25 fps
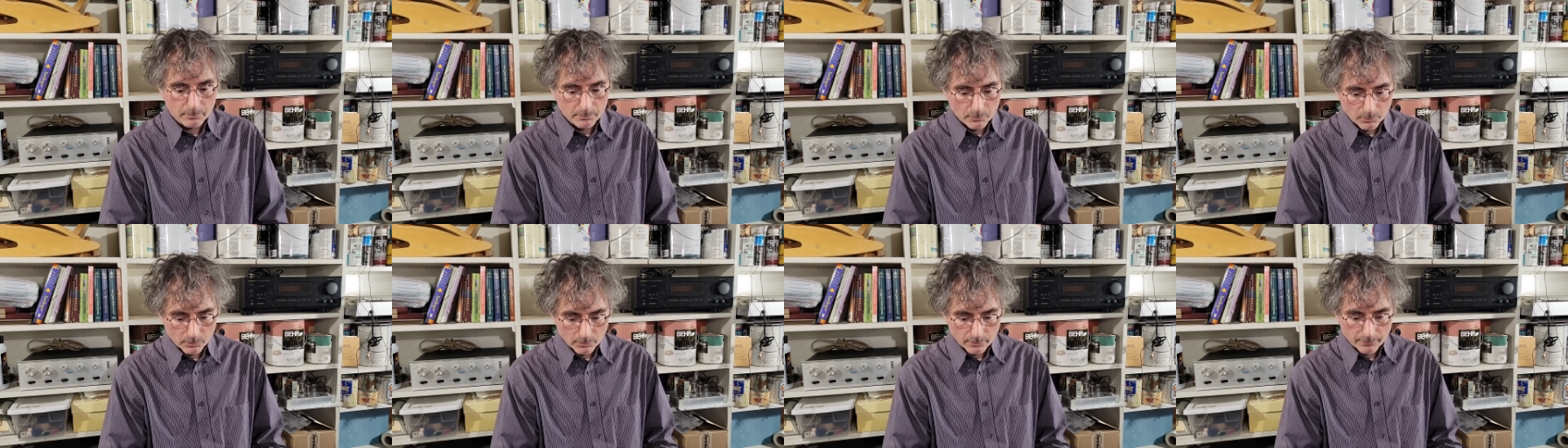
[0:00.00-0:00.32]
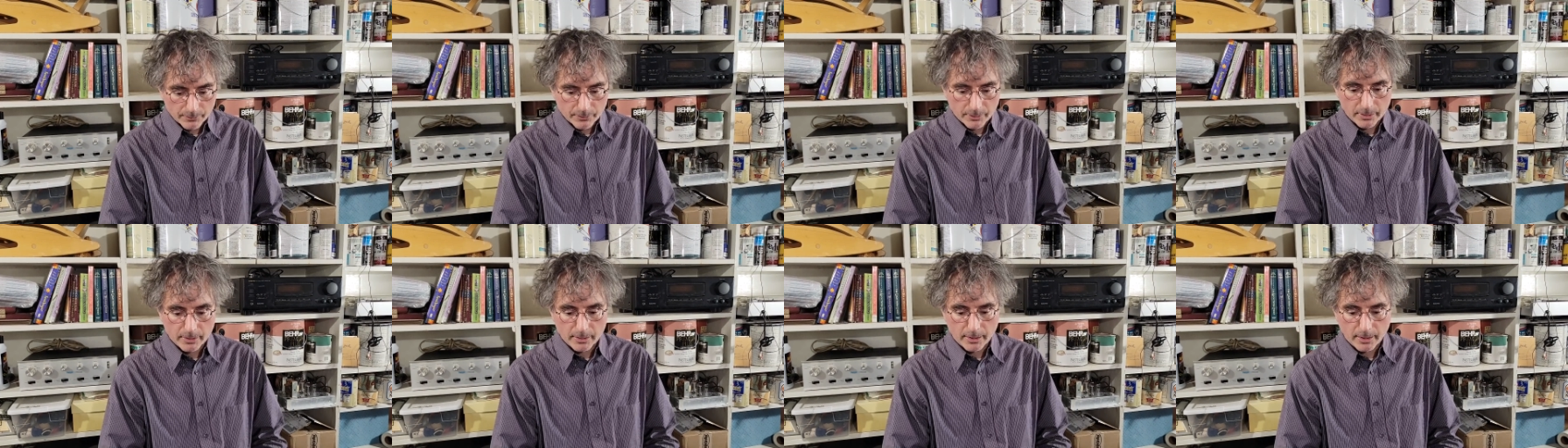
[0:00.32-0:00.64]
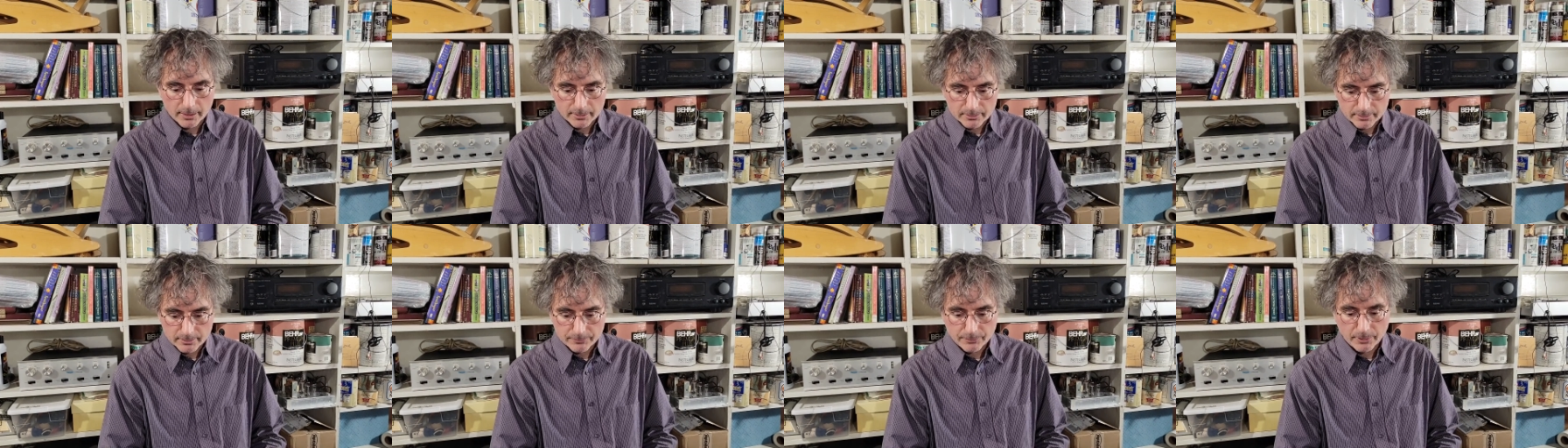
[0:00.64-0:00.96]
more than an
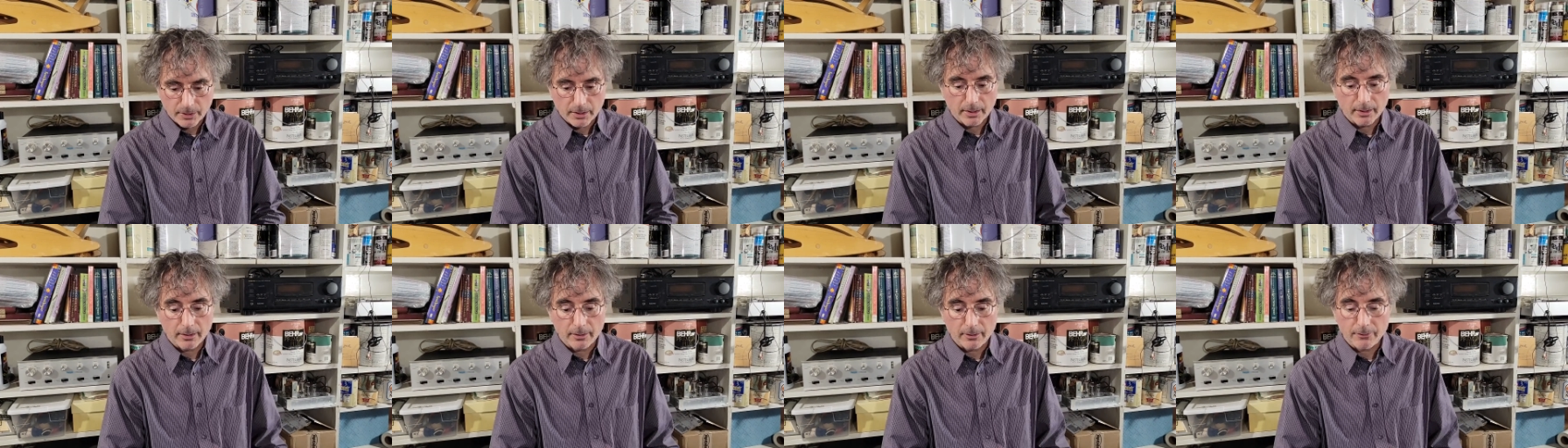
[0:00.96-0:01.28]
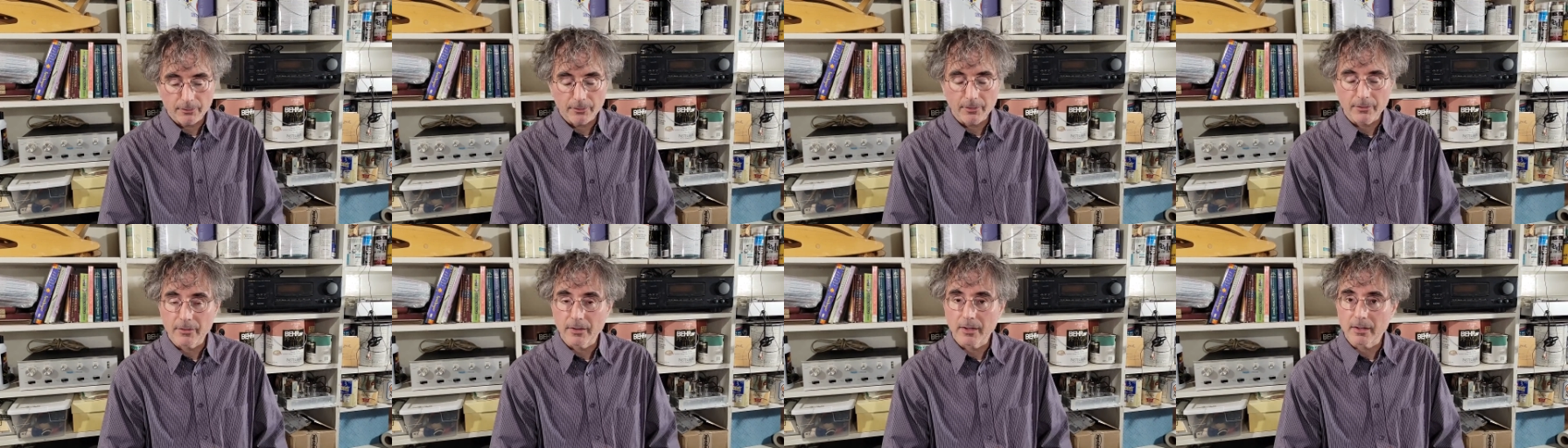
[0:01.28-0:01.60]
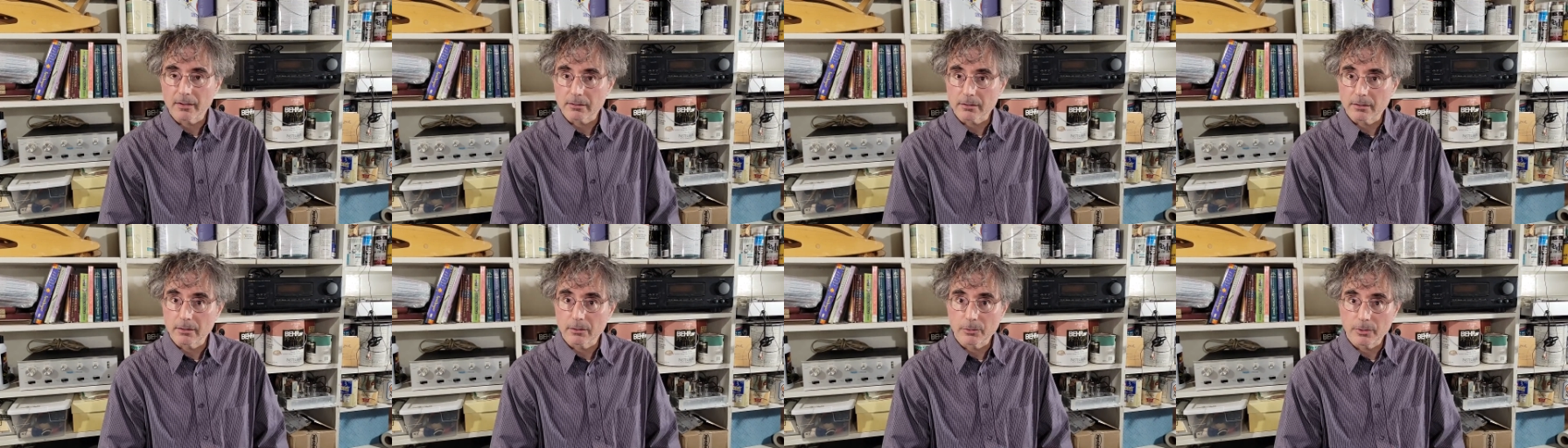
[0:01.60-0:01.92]
octave higher than
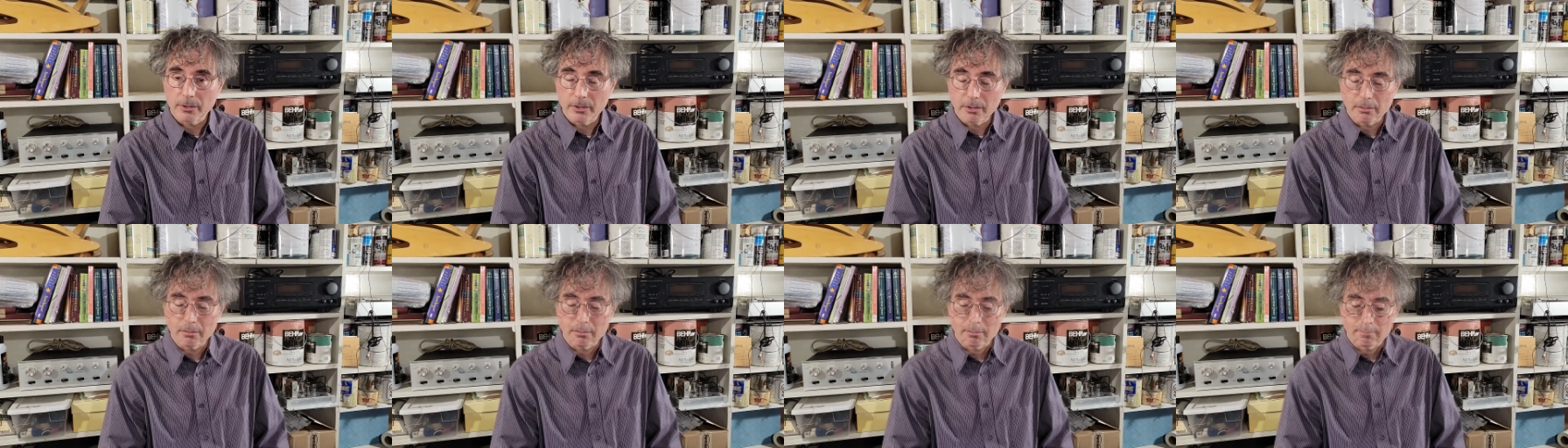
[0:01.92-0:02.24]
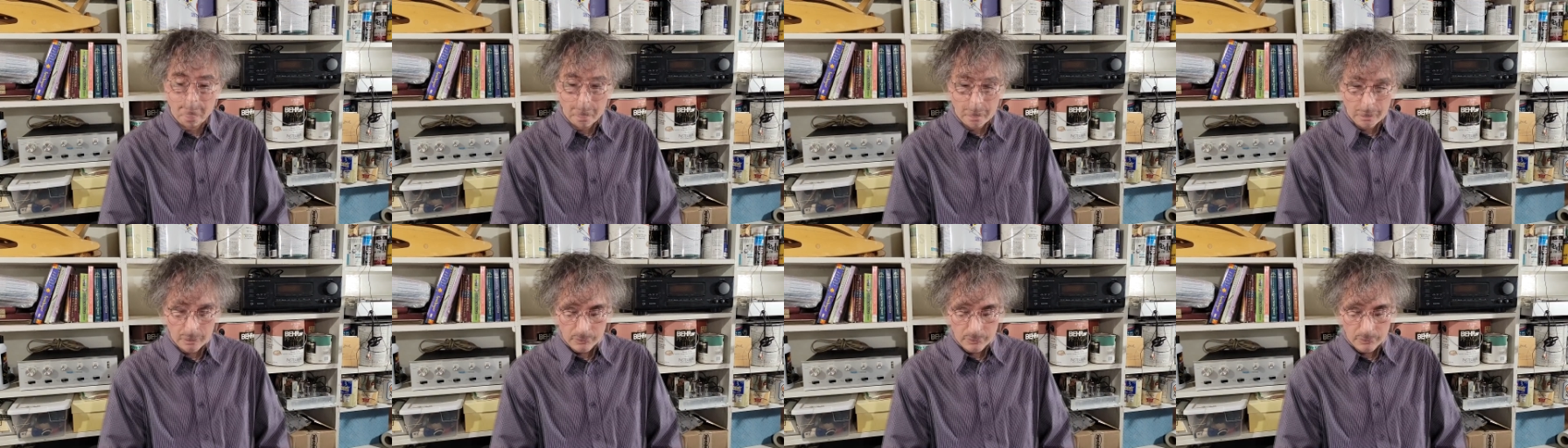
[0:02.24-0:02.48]
that low E.